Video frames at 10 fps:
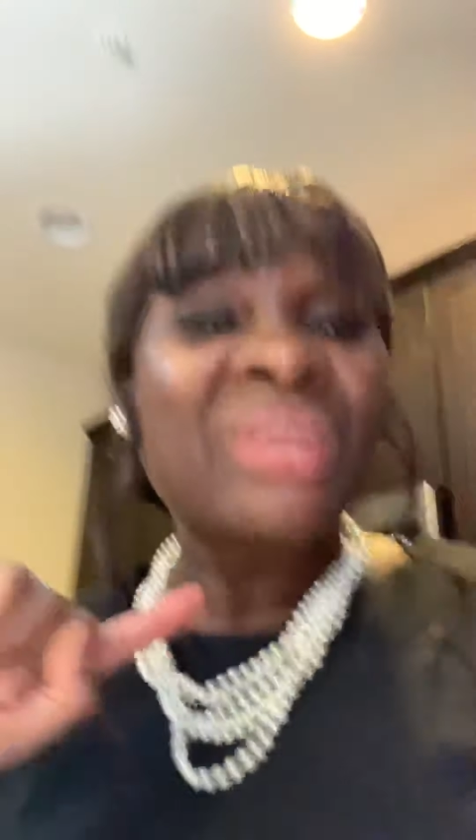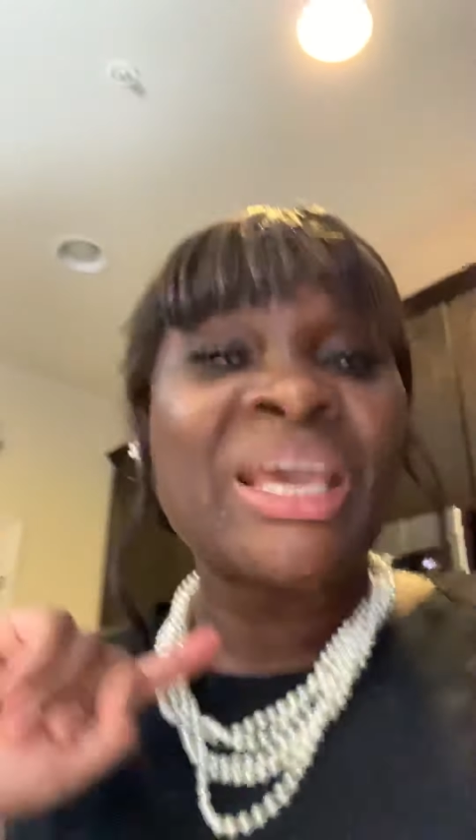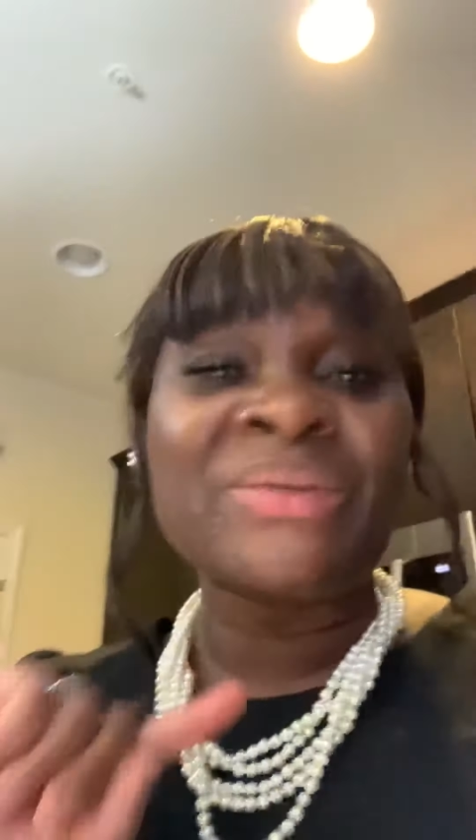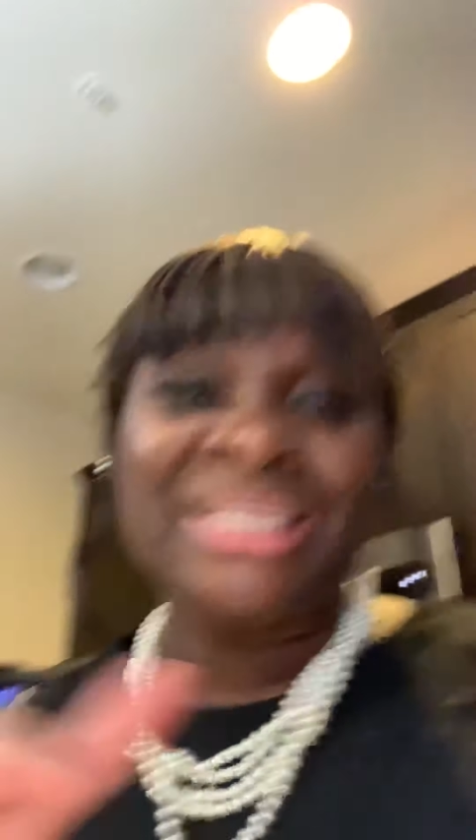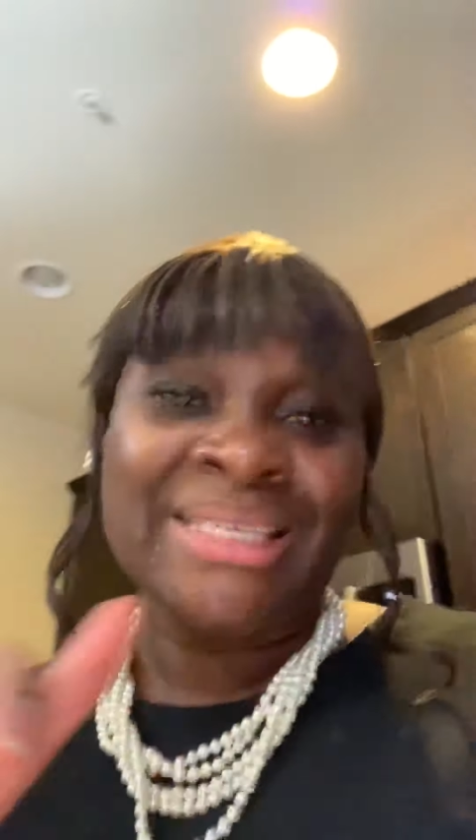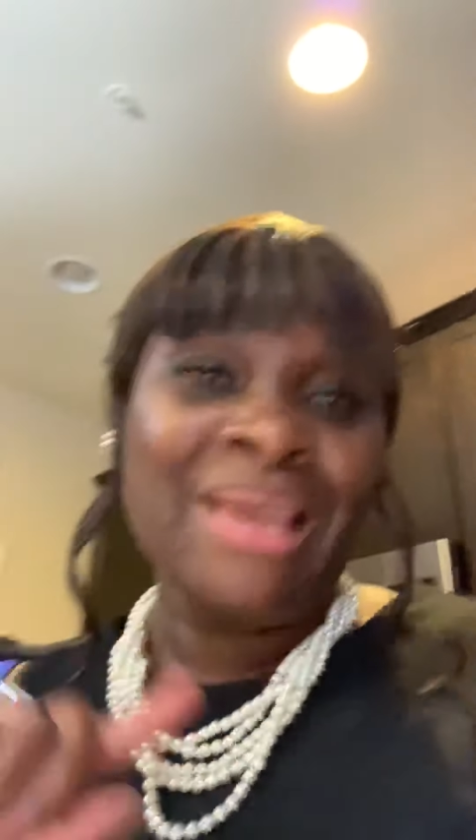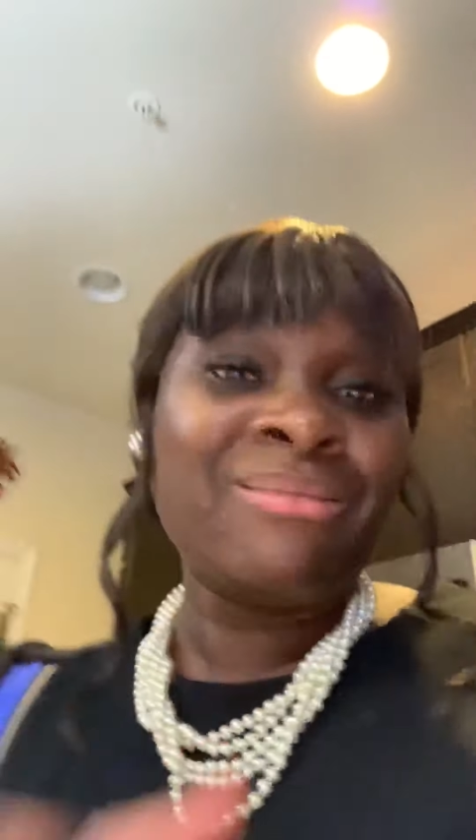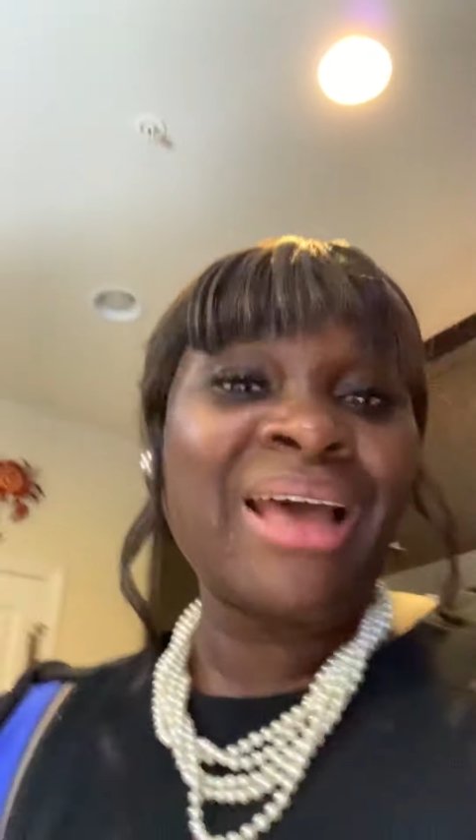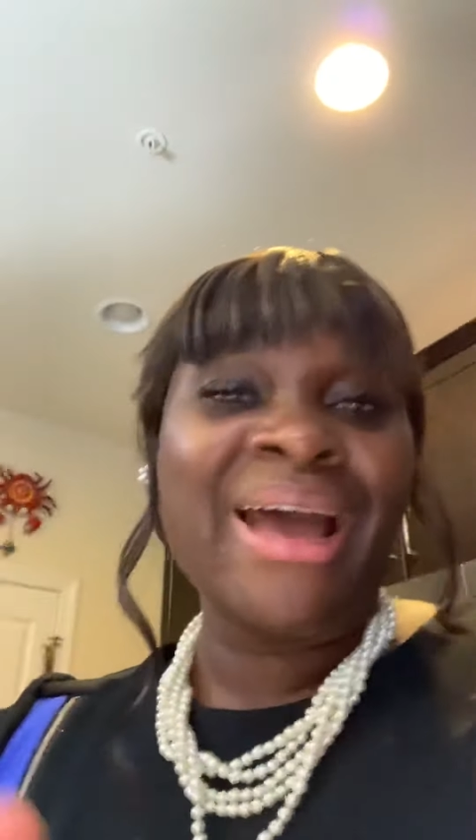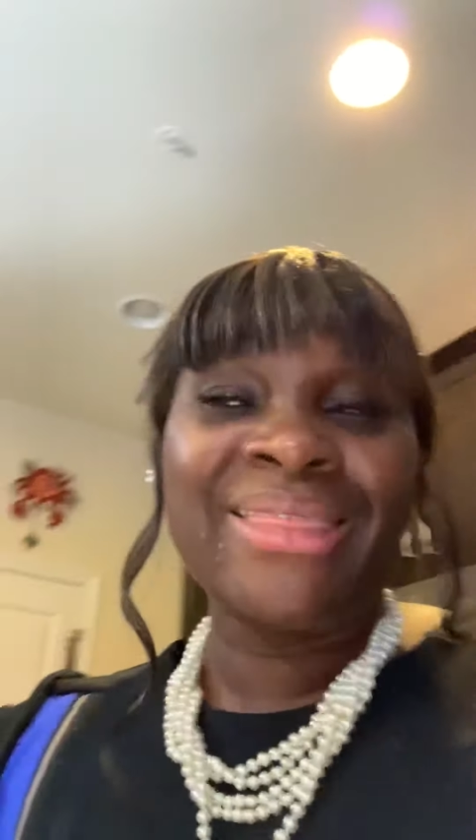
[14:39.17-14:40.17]
He was the same
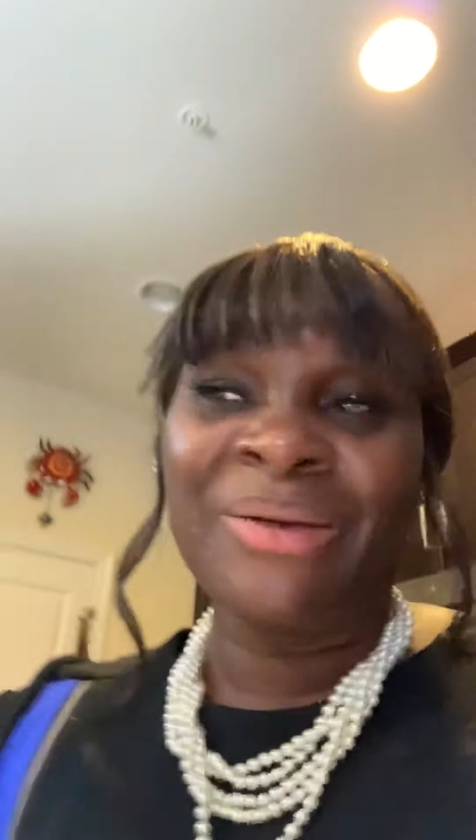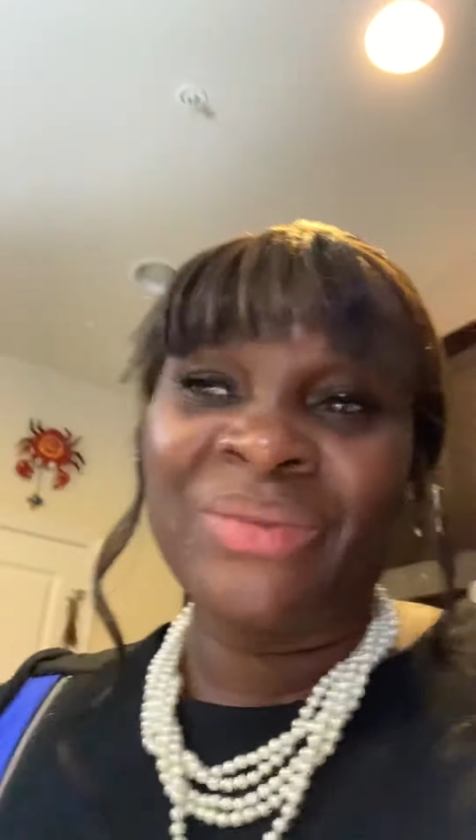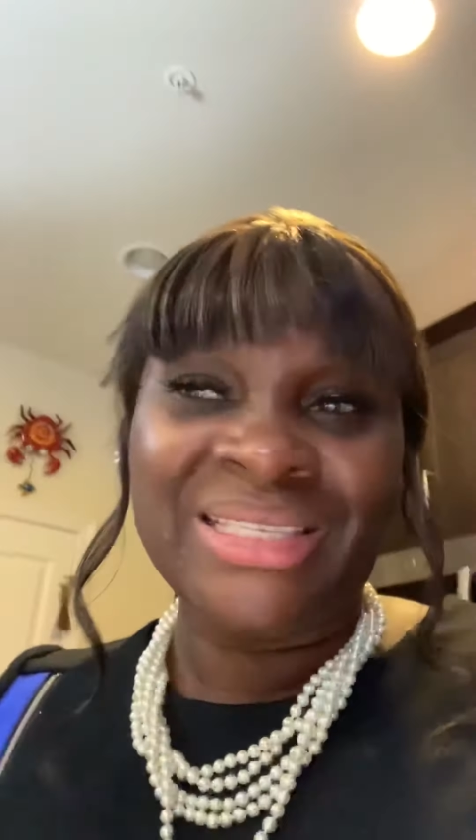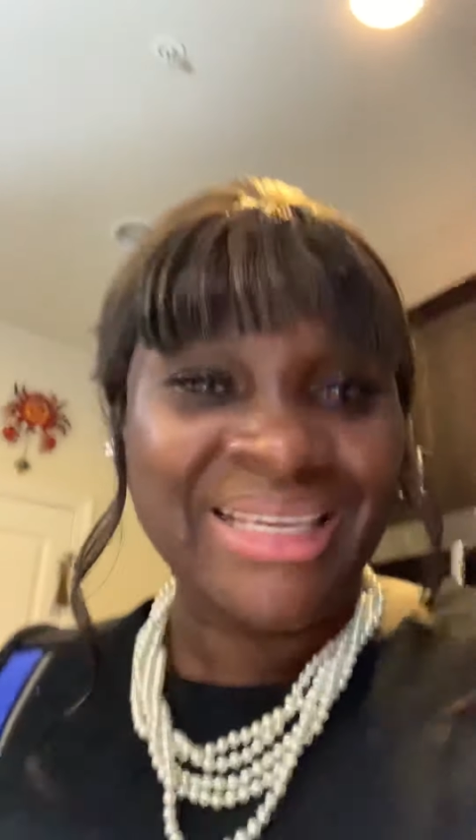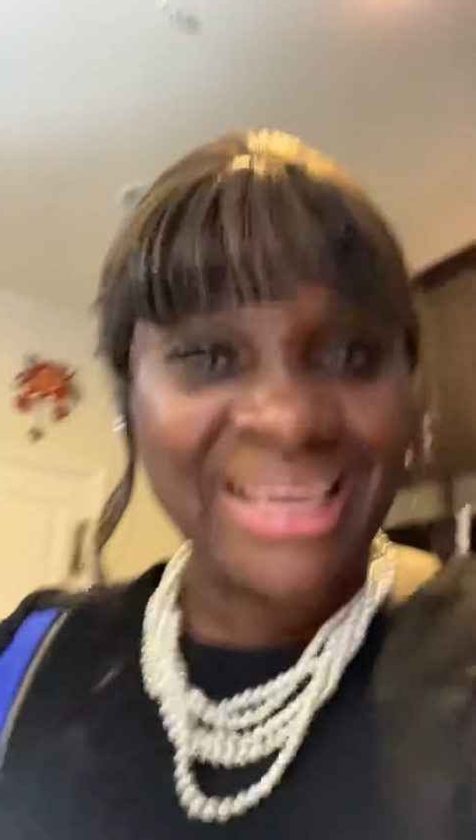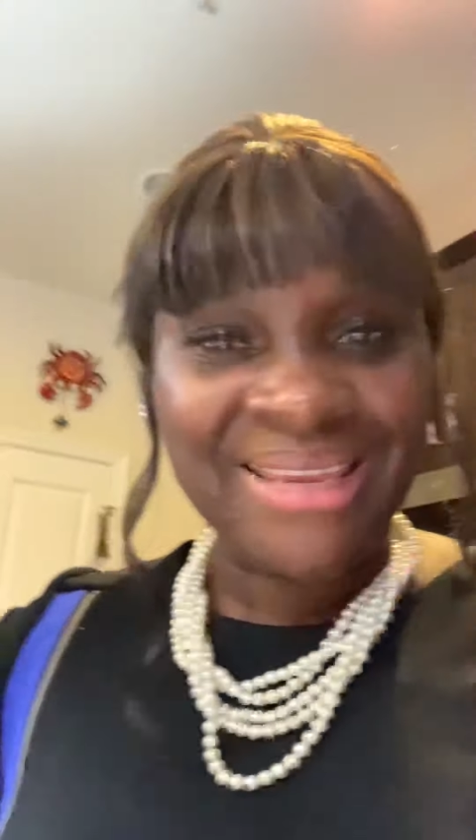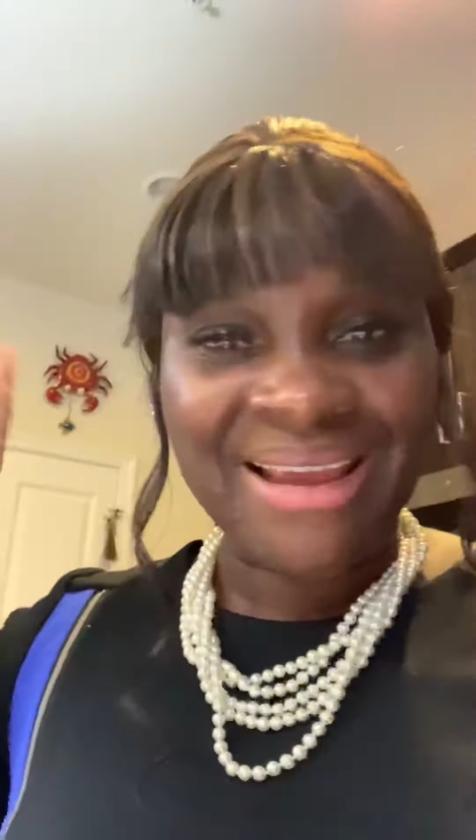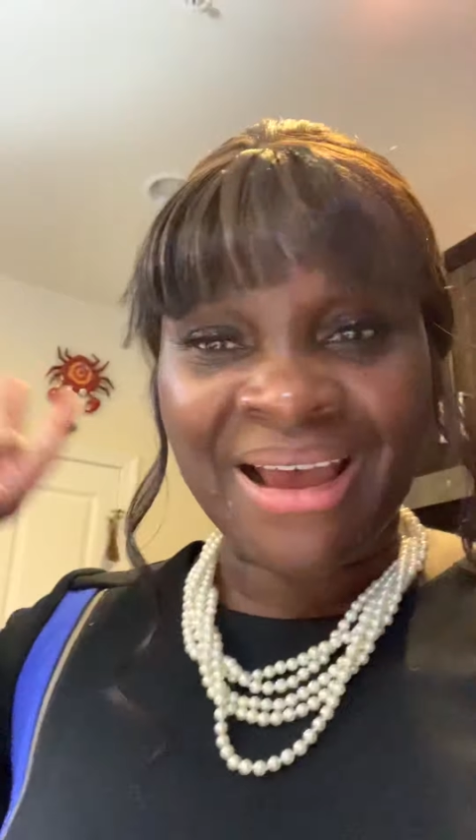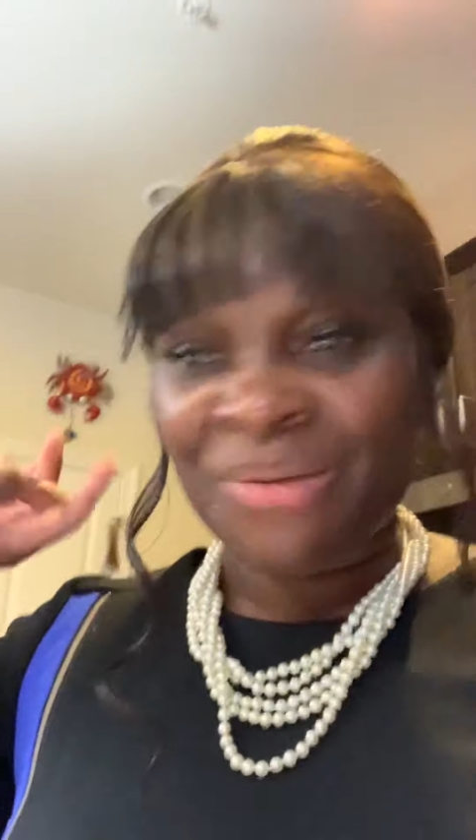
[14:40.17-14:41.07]
guy that was in